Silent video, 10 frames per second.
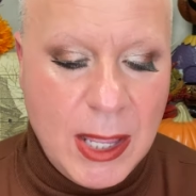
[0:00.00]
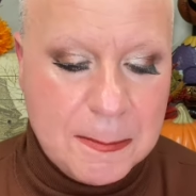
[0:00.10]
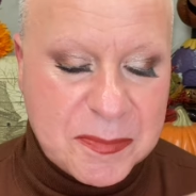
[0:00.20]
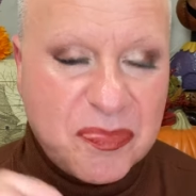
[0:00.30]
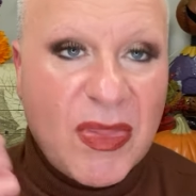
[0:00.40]

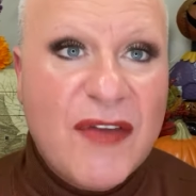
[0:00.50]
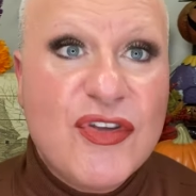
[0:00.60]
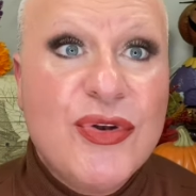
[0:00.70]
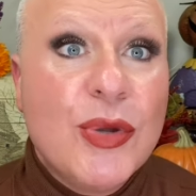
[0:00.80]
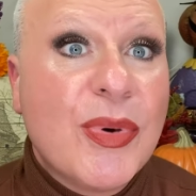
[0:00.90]
Um,
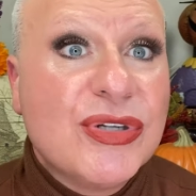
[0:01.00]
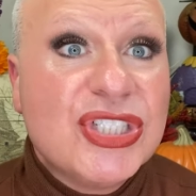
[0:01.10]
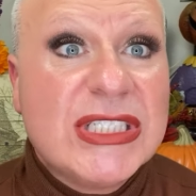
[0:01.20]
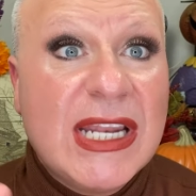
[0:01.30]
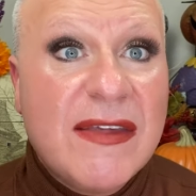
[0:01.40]
if you do
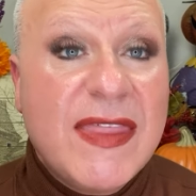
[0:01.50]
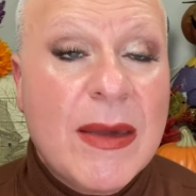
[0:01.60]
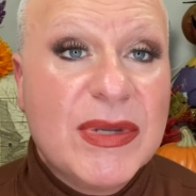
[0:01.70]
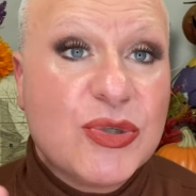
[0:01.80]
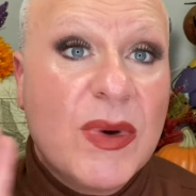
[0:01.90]
purchase
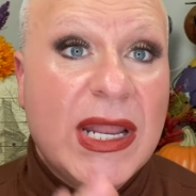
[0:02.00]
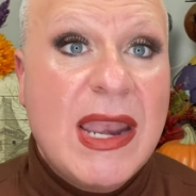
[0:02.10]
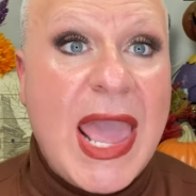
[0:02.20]
anything between